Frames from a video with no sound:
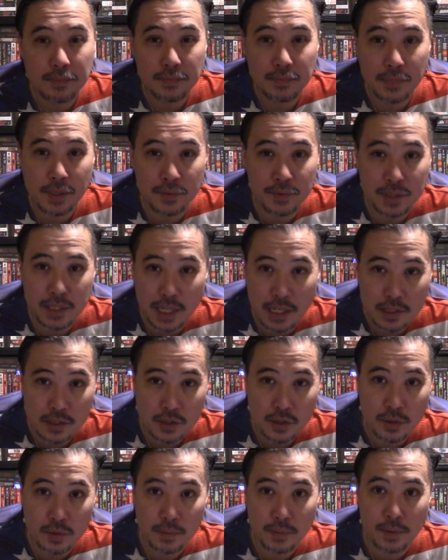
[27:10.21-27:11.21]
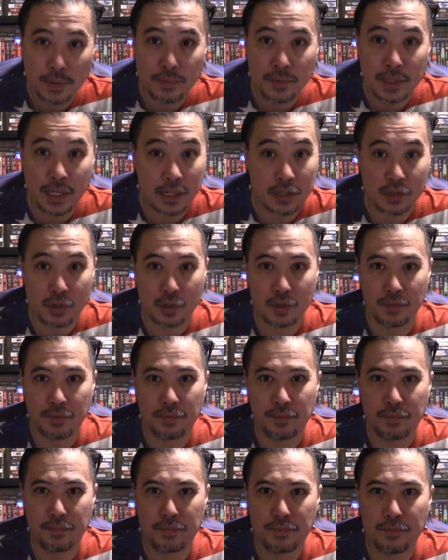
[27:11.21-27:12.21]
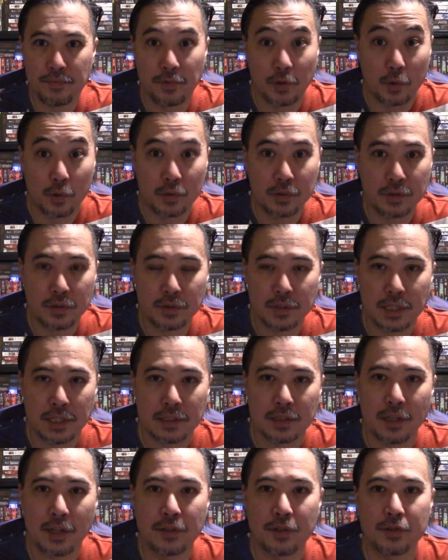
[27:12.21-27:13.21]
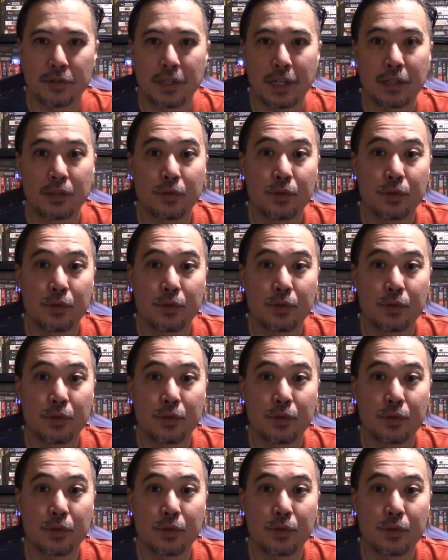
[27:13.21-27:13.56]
Even texture of foods or things along those lines,